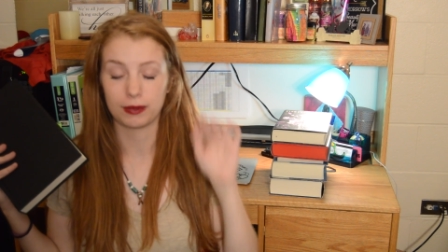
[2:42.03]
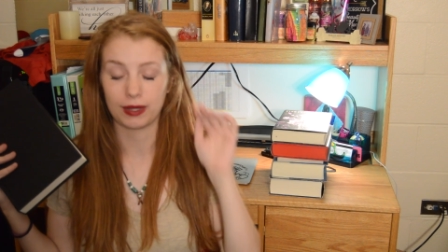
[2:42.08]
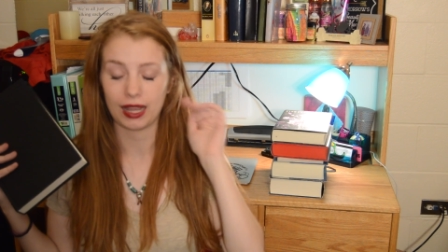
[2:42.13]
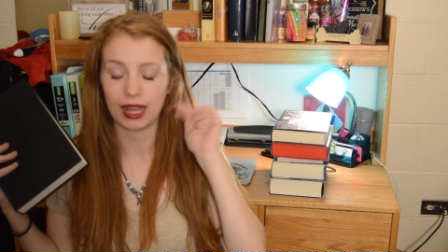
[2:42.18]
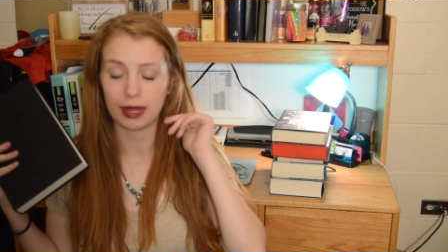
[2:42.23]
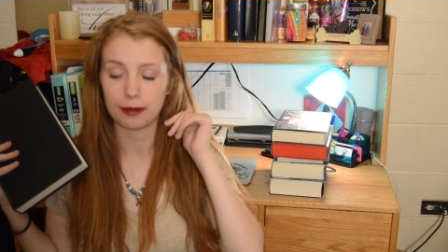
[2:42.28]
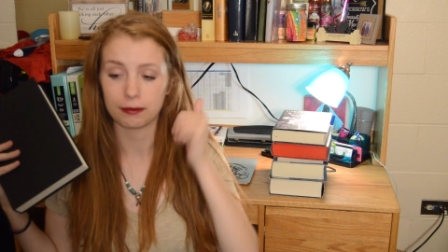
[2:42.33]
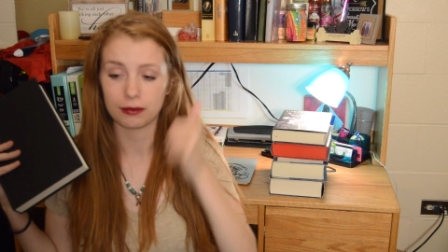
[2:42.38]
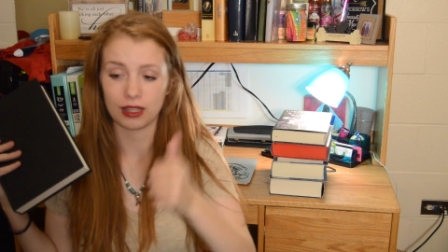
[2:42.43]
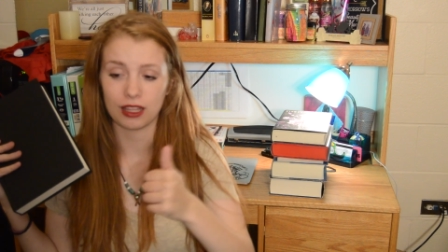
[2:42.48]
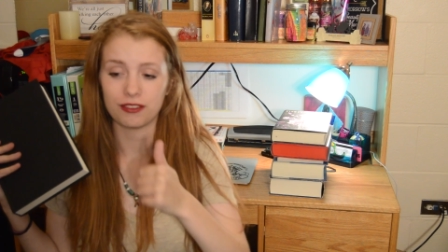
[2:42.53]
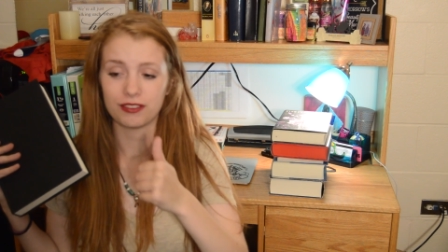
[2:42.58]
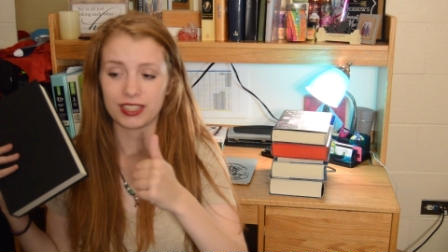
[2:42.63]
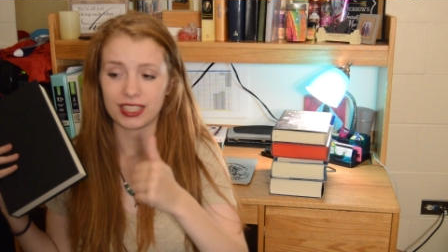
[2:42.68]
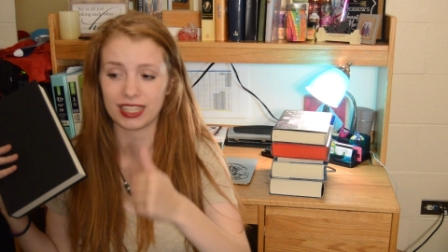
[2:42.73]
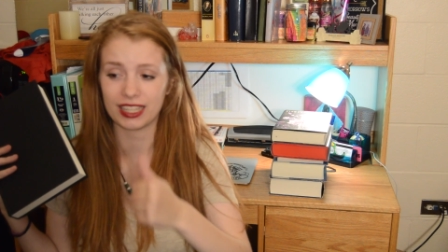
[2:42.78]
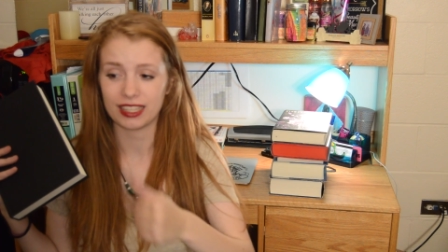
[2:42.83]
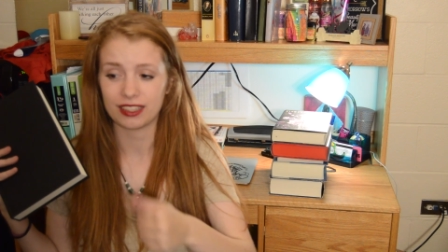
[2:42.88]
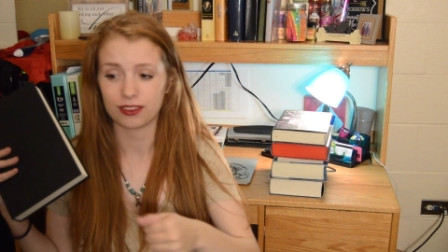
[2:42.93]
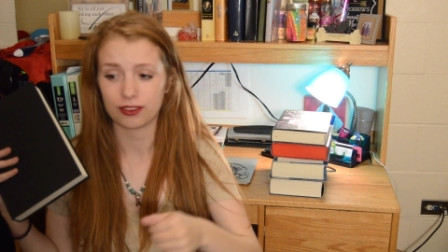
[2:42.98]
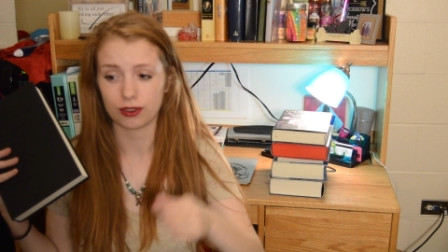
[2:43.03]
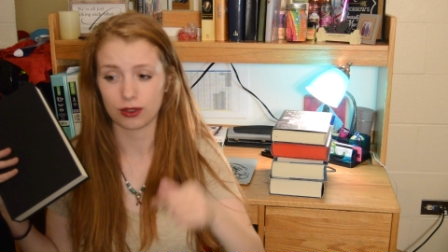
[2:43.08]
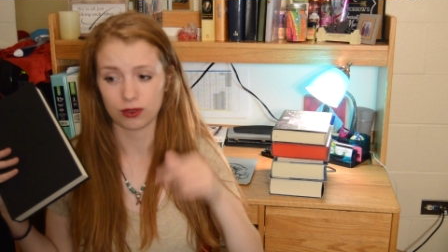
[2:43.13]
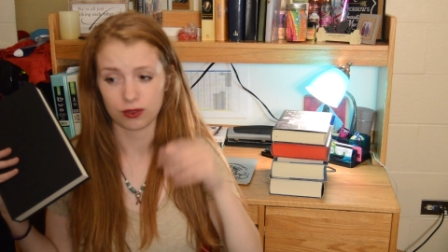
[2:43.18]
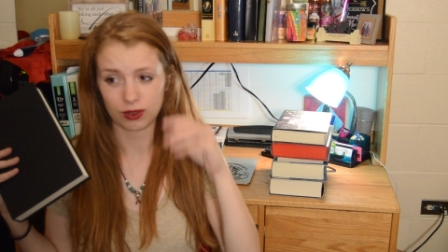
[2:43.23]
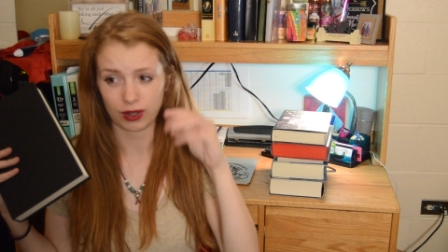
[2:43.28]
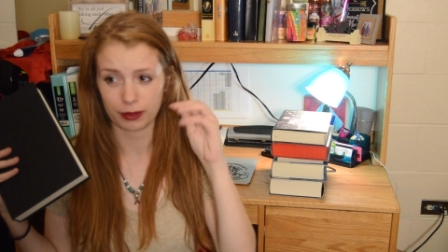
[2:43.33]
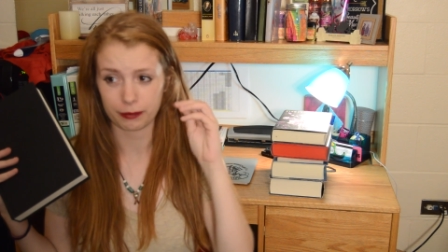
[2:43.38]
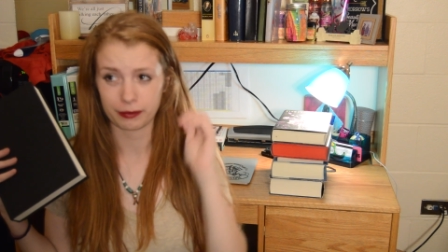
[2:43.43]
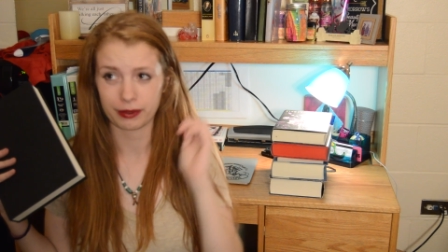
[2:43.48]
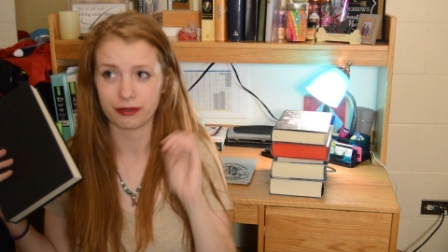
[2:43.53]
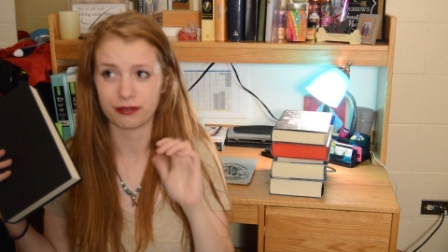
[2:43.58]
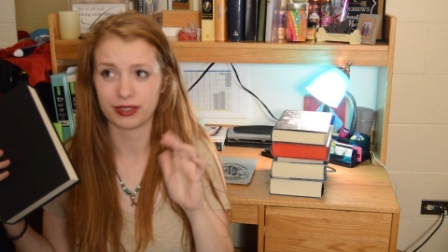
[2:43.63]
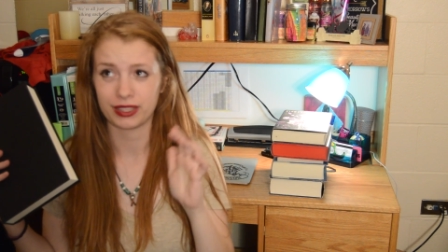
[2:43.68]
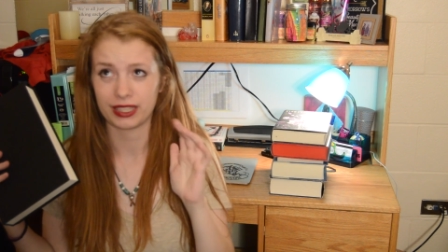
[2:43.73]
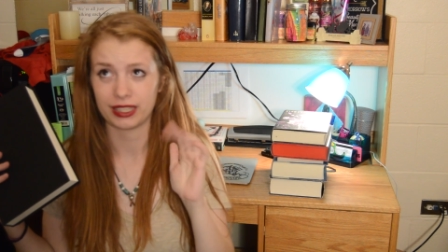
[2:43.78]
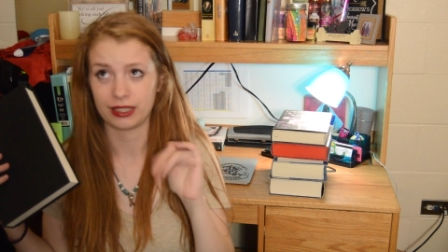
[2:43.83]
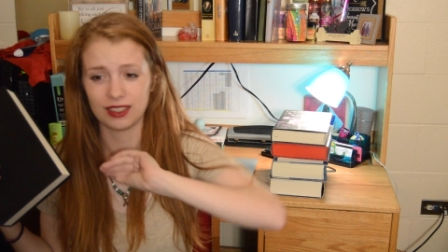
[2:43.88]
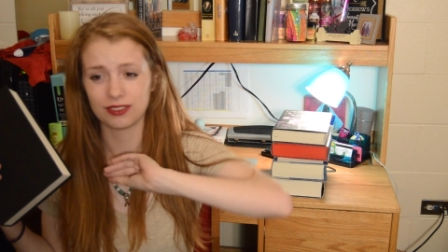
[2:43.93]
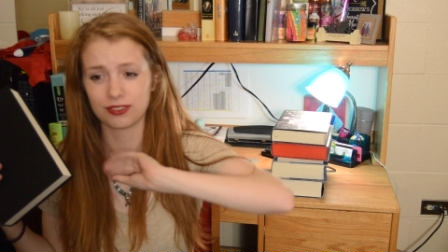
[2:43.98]
but I'm loving it and so far I'm
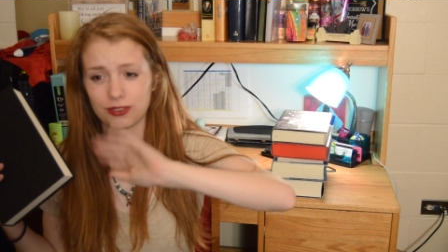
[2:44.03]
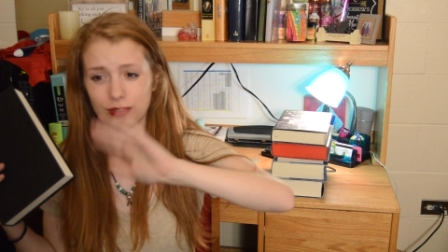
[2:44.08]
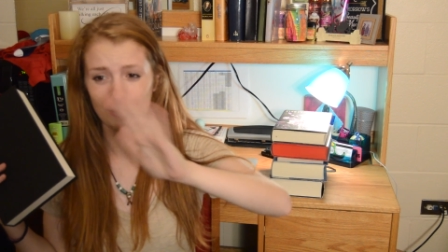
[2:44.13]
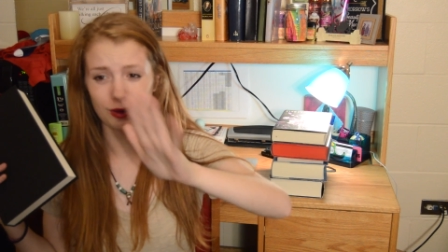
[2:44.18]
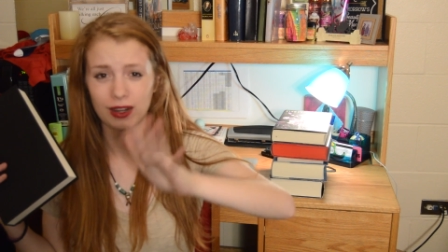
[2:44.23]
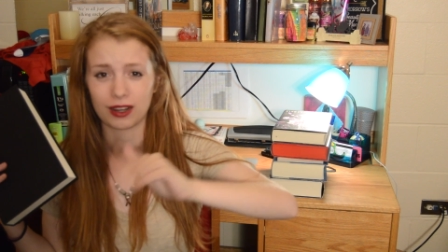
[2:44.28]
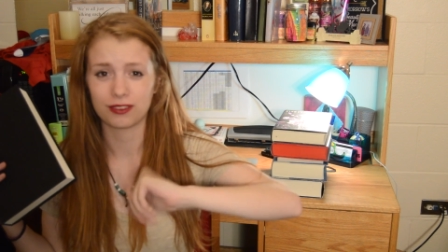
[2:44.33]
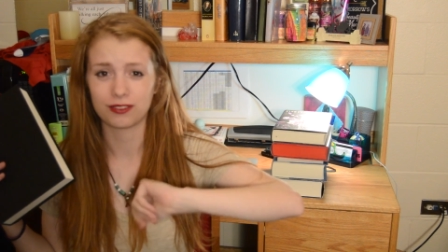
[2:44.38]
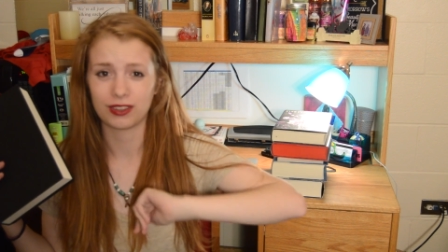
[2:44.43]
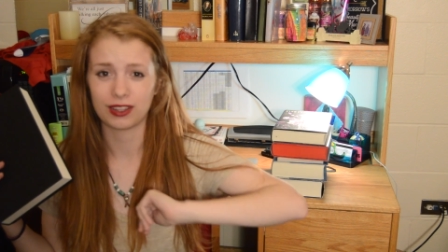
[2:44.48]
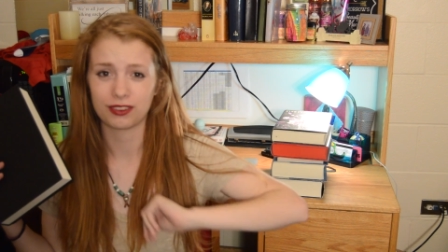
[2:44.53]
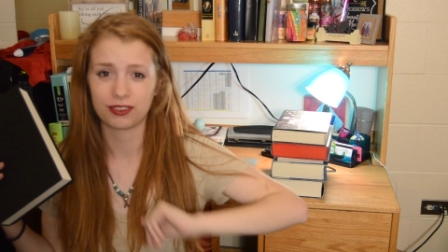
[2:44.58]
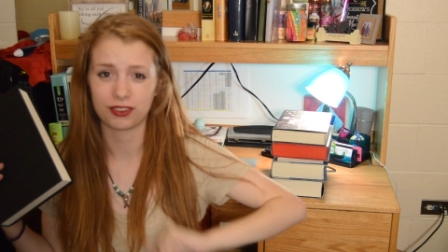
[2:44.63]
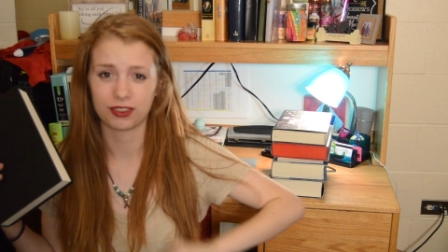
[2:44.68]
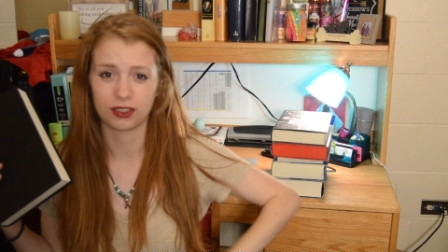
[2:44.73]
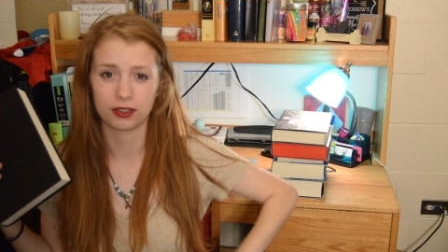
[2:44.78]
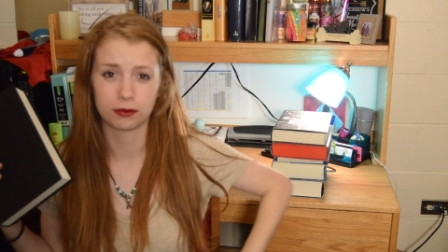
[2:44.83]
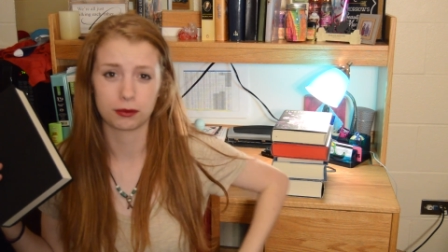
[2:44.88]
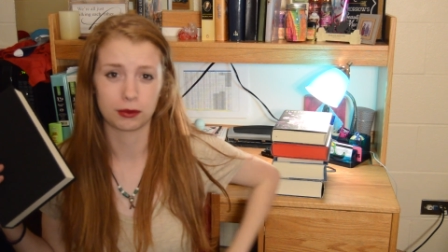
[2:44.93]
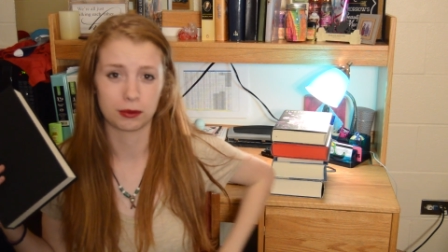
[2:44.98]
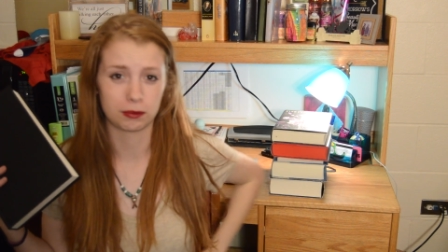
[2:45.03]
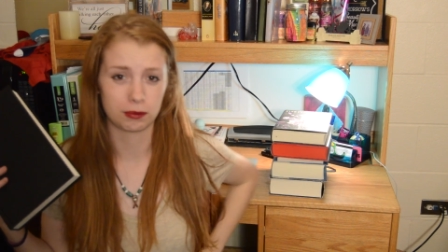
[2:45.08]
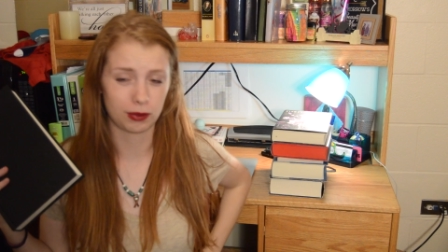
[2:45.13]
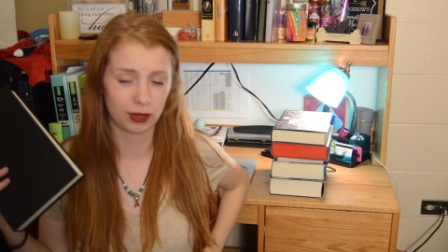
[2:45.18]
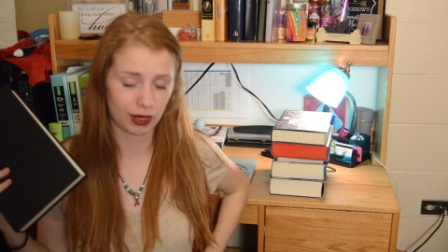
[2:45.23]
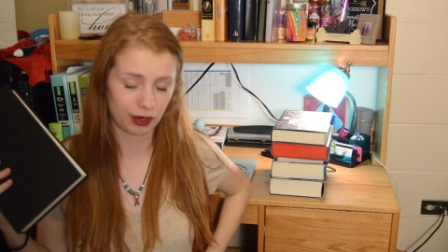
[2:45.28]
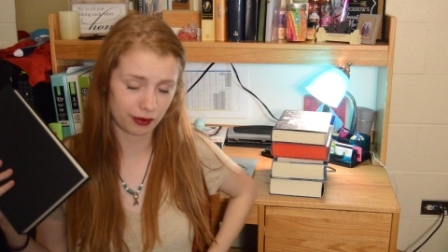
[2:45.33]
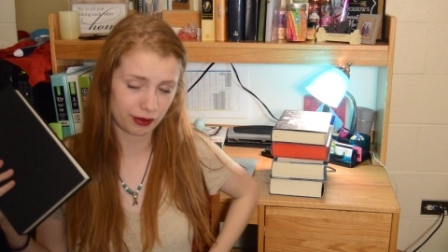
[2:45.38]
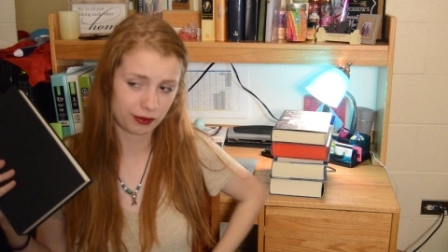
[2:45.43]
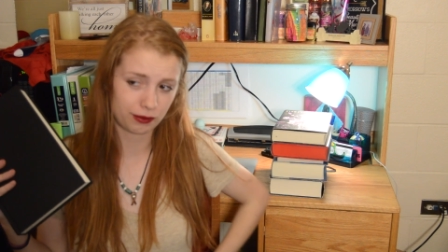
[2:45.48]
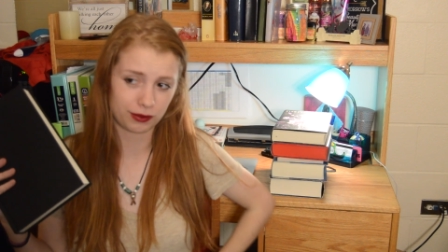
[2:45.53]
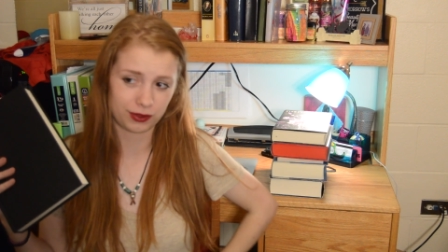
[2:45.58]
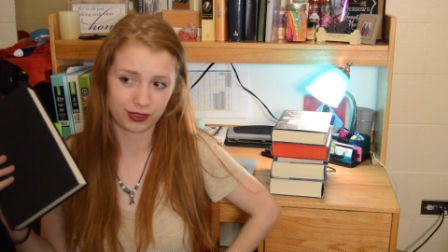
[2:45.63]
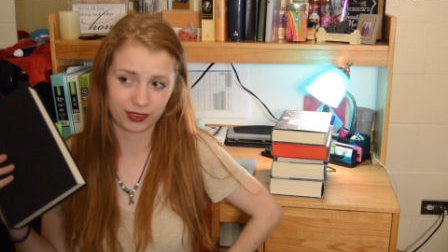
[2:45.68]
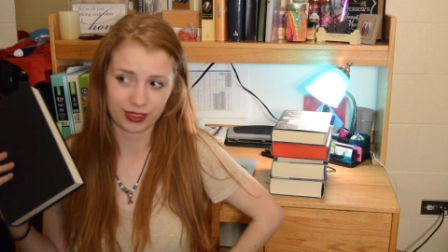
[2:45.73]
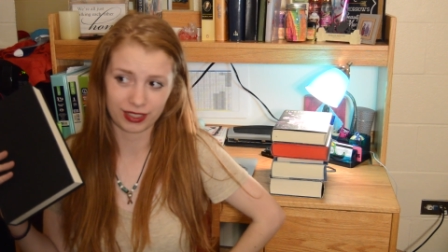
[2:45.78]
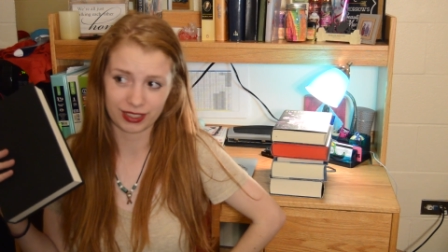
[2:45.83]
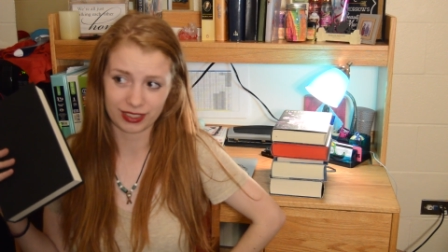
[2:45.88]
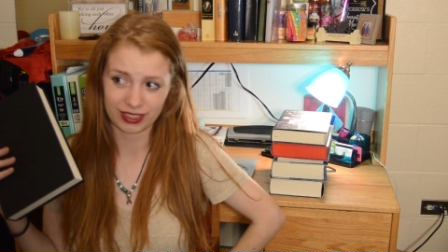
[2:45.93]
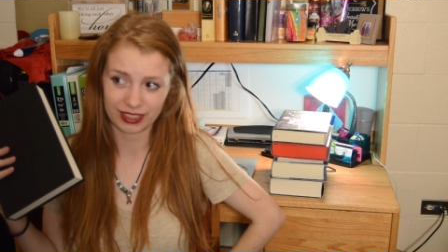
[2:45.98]
giving it a 4 out of 5 stars, but probably
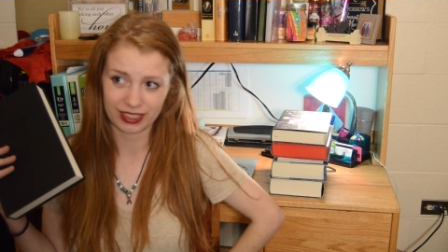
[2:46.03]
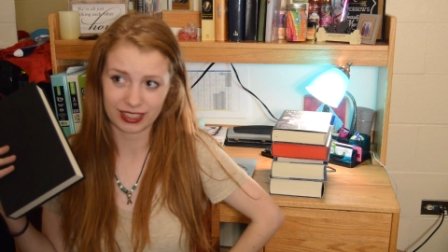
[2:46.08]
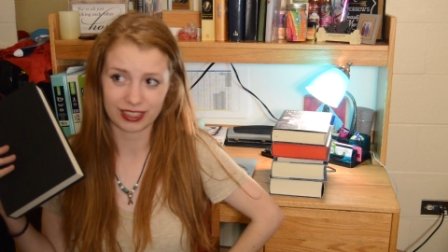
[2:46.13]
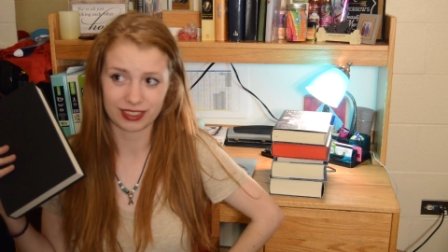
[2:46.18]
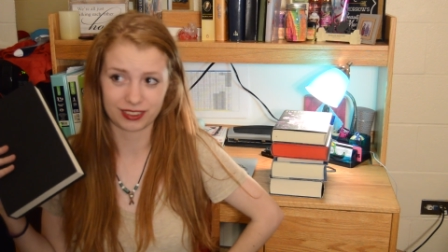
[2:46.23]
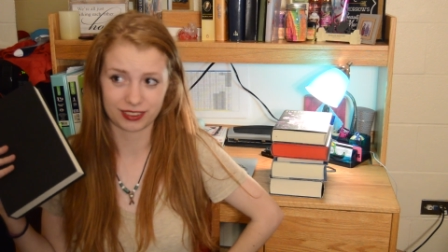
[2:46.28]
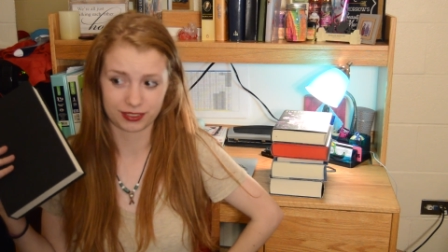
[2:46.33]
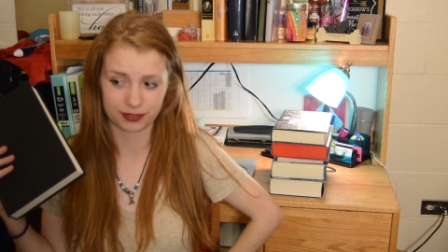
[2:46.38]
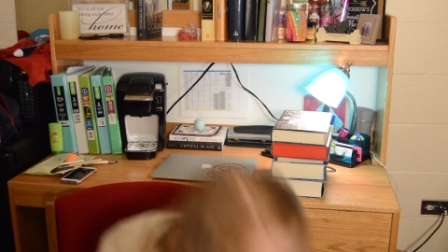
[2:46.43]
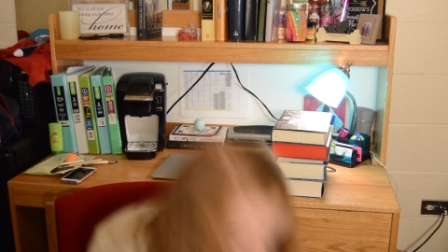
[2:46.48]
once the ending hits.